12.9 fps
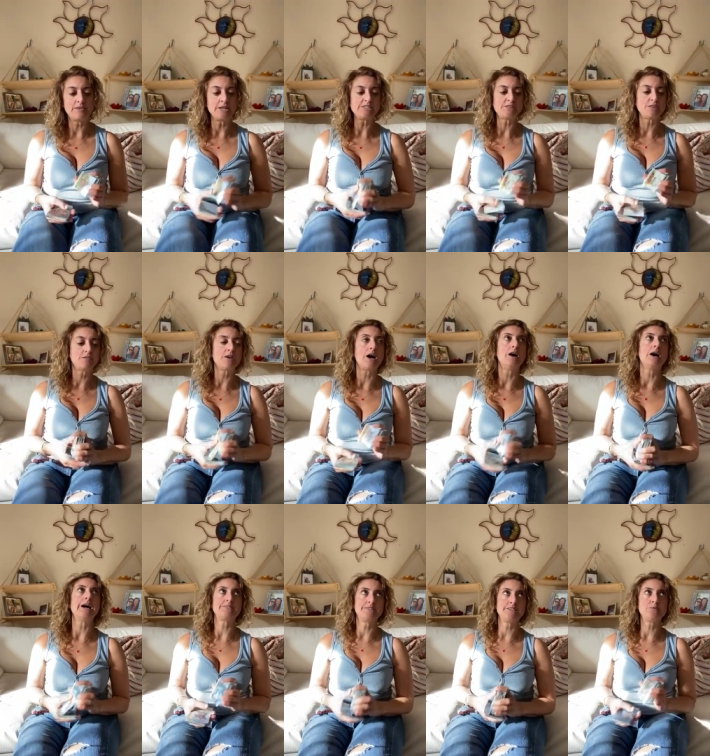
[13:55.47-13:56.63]
This,
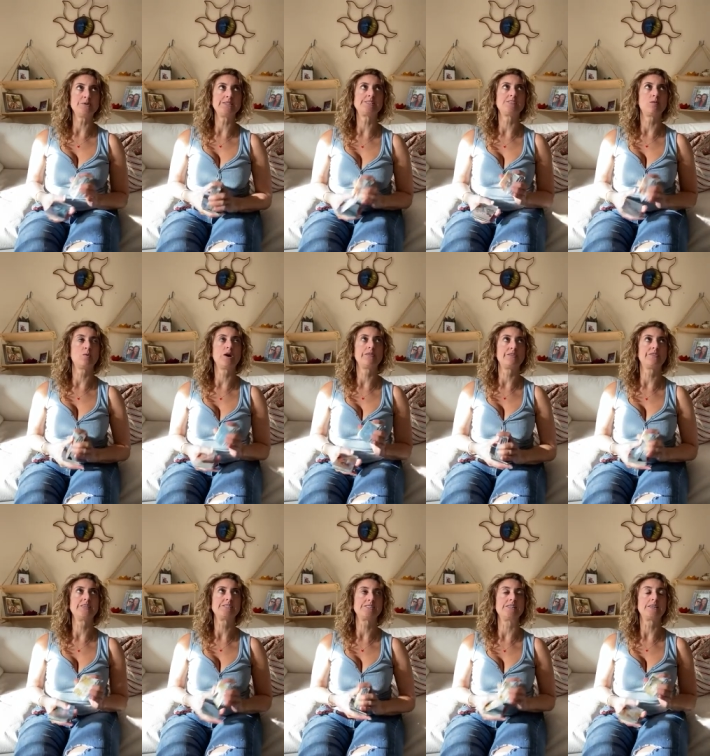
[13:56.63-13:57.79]
I did read somewhere that
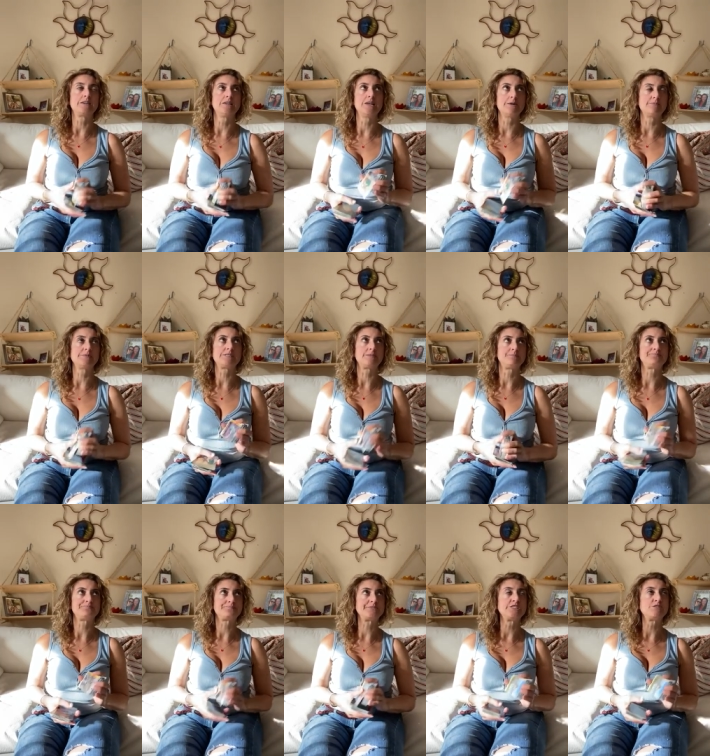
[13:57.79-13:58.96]
this eclipse,
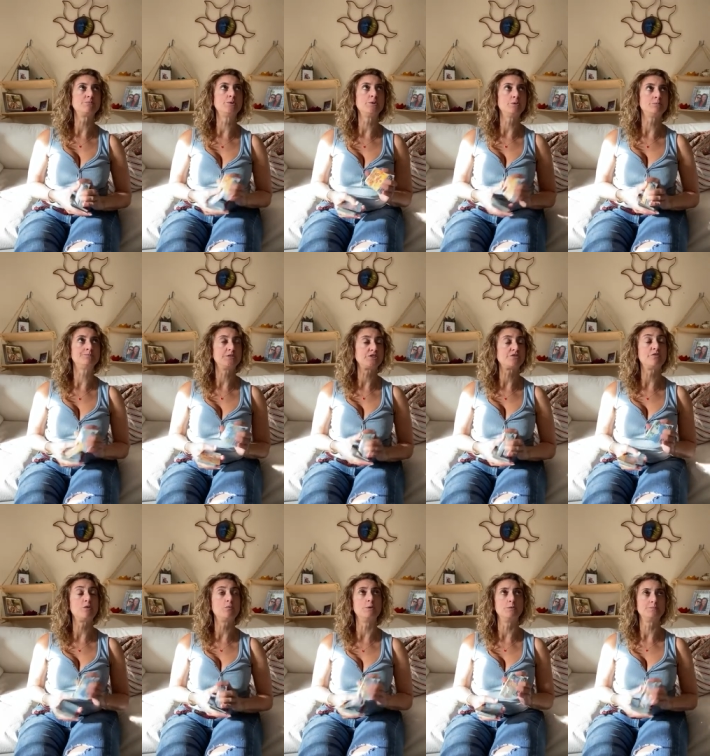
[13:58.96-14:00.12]
this moon, this
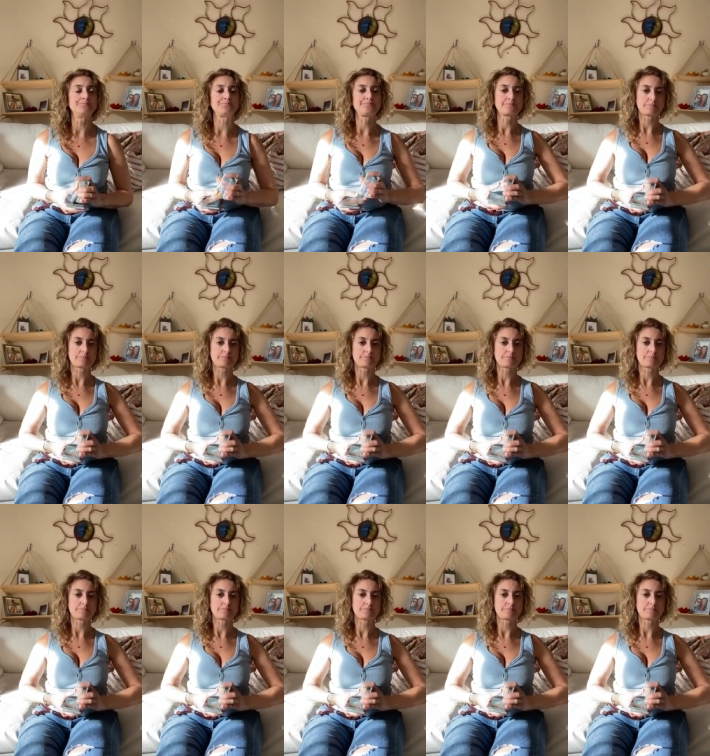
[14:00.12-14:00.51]
full moon,